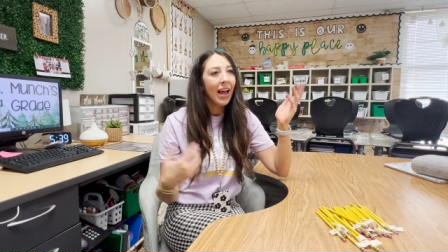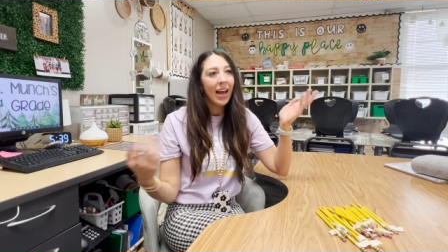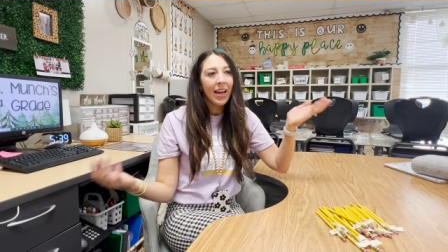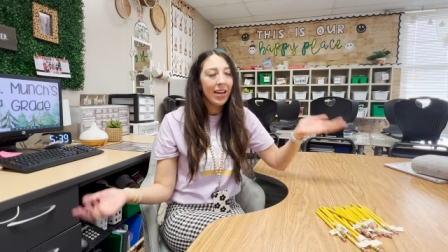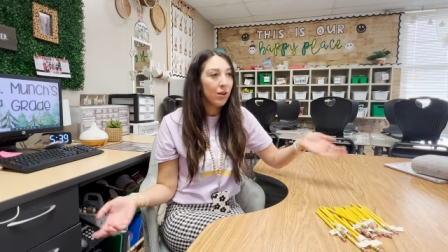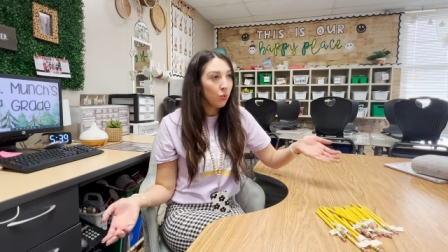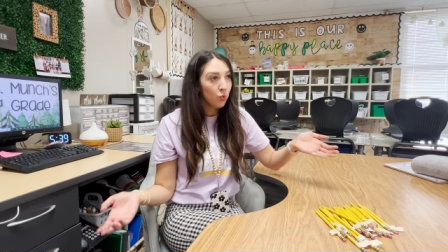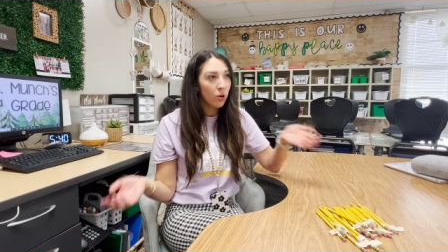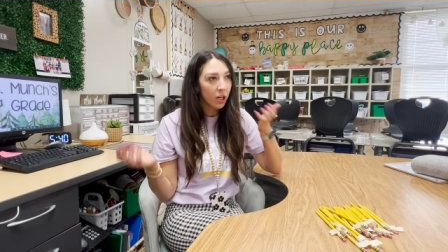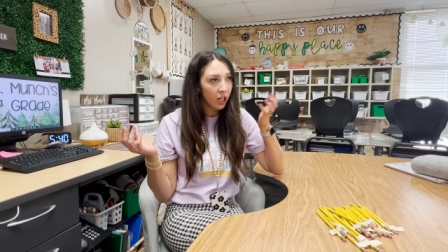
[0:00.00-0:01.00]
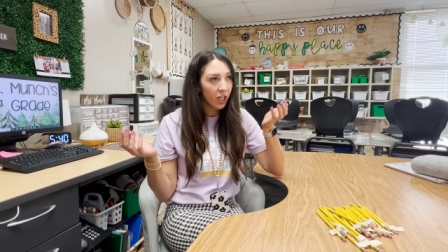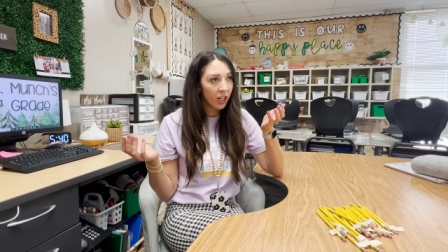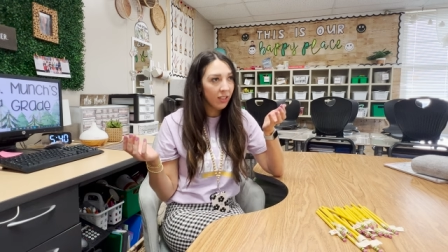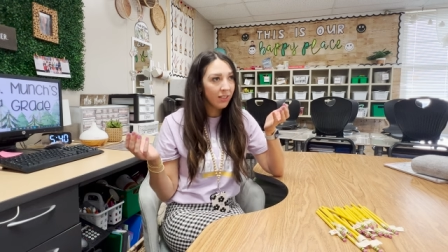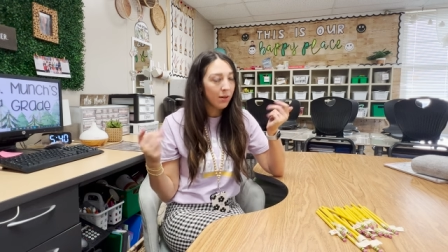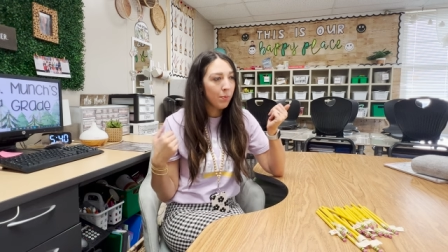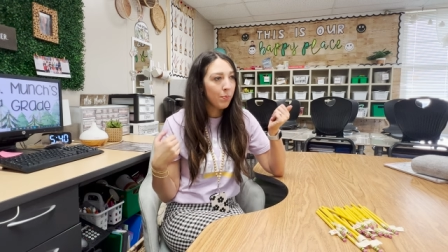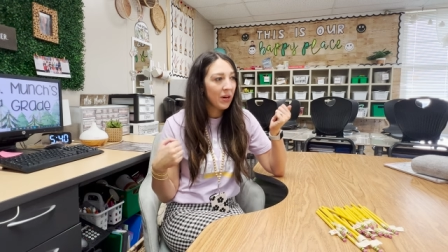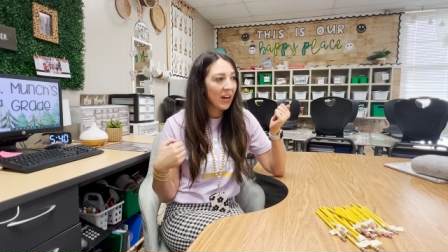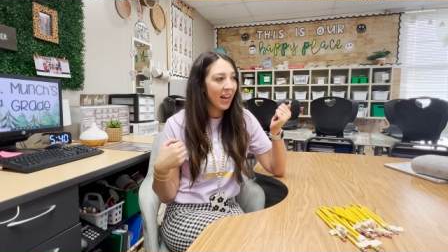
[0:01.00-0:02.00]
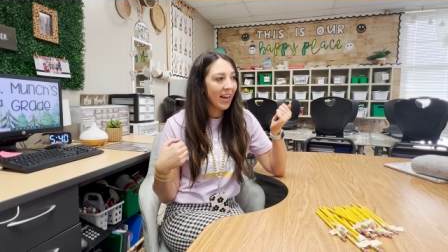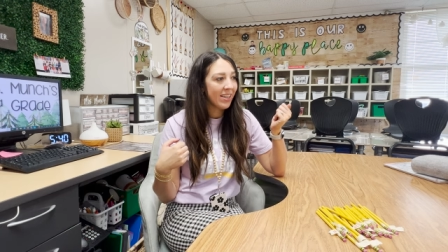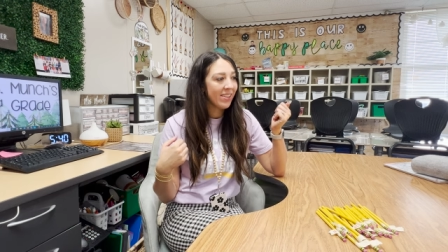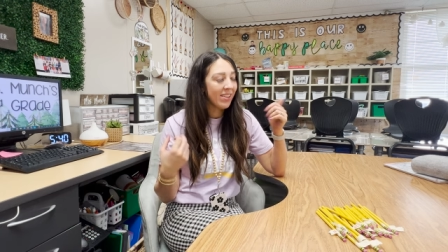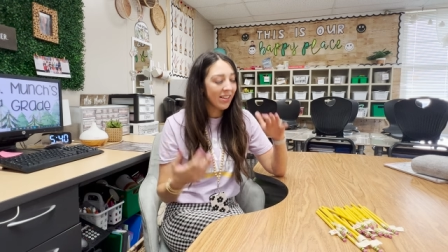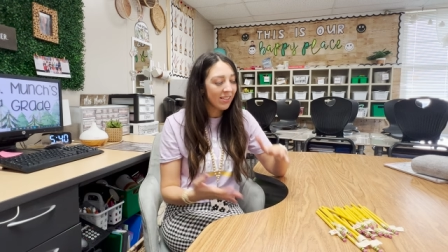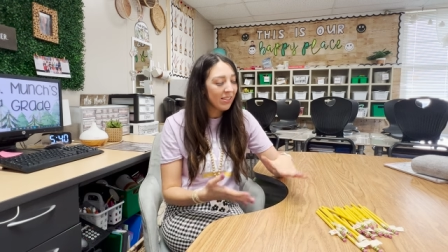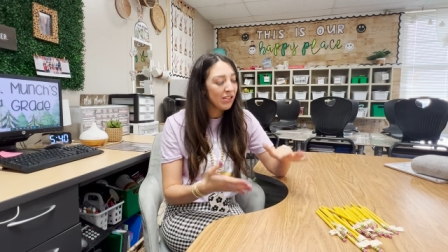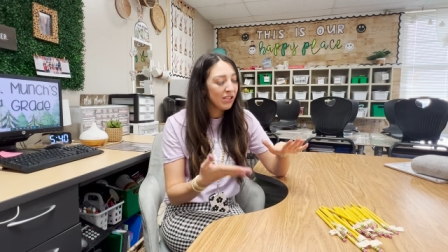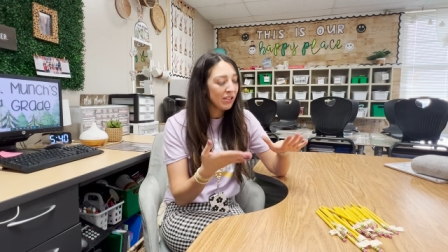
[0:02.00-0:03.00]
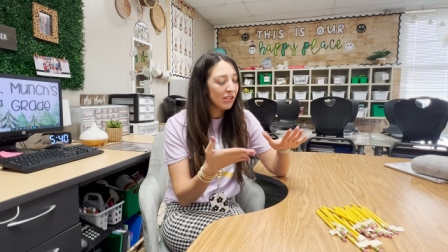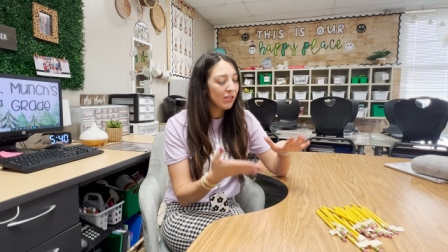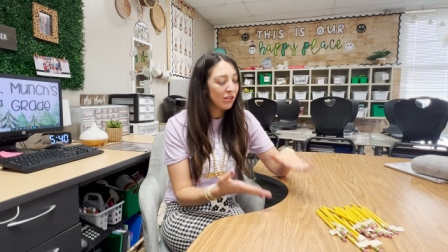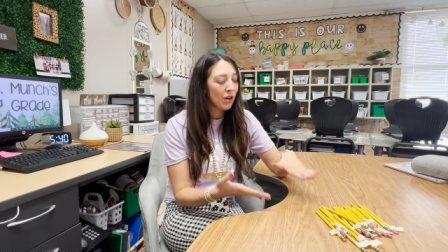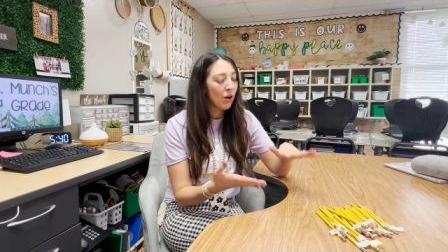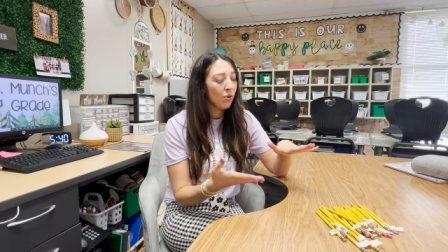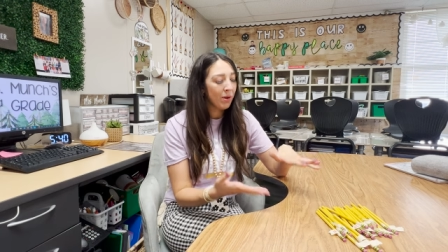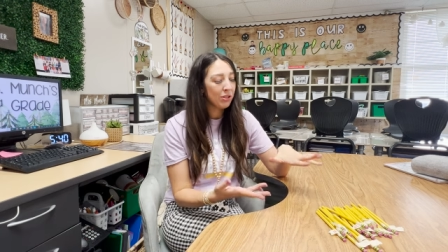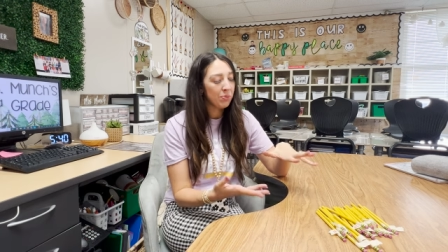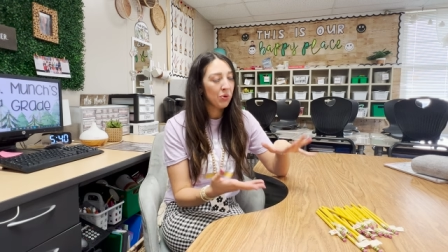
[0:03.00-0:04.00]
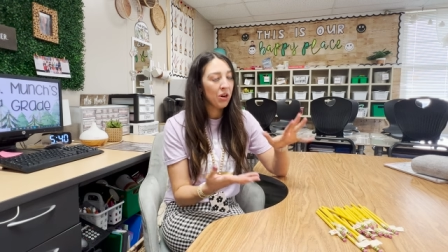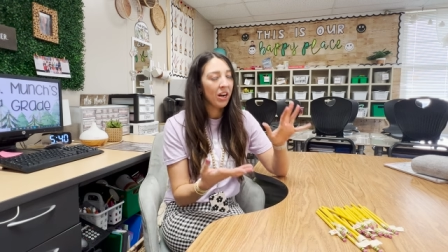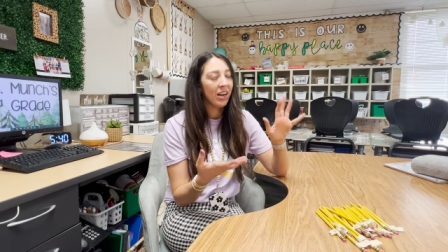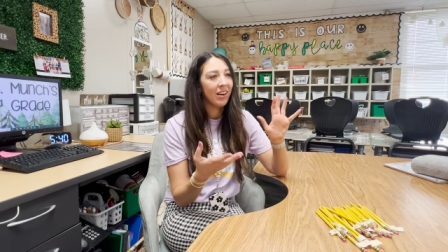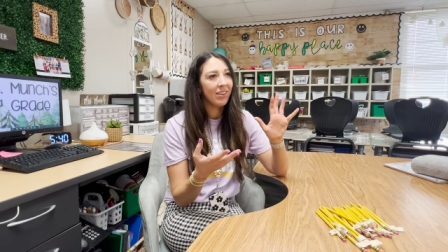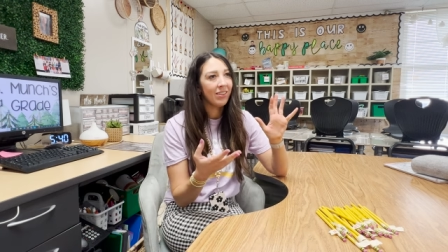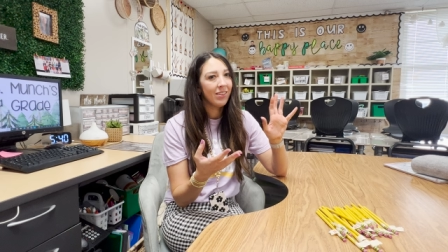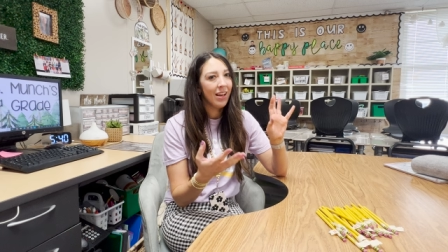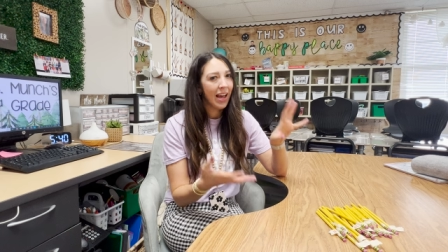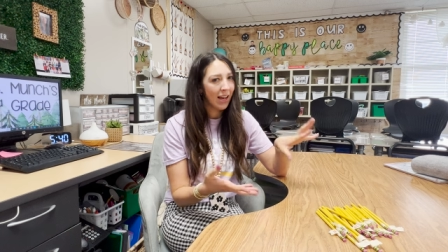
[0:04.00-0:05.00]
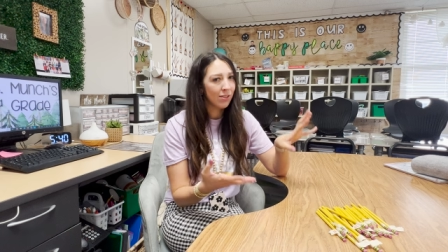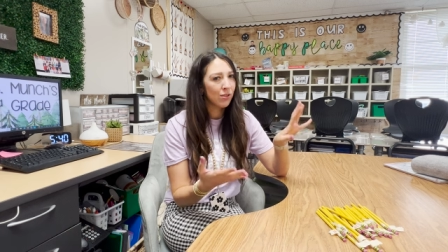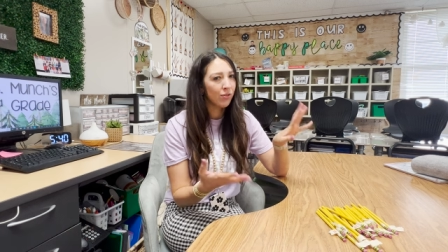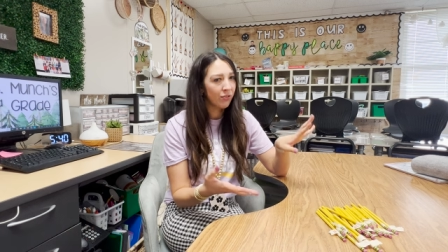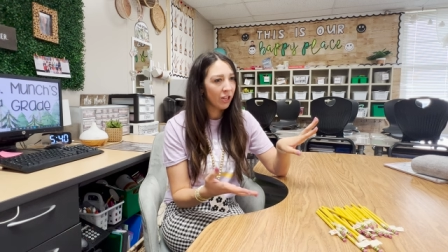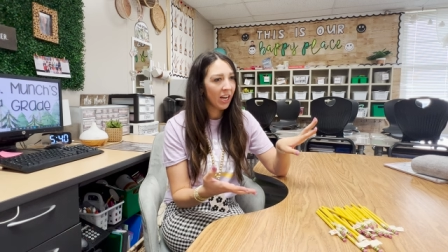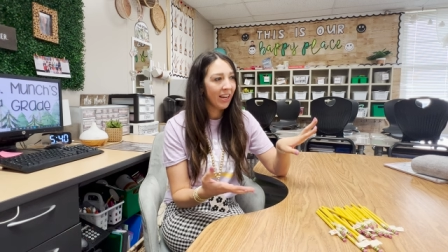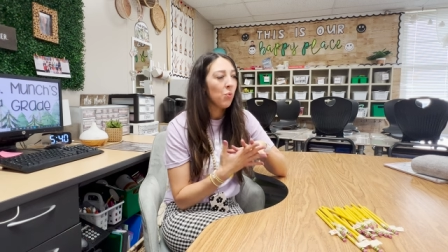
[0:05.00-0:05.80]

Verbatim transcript: And it worked, but this is just so much more hassle-free.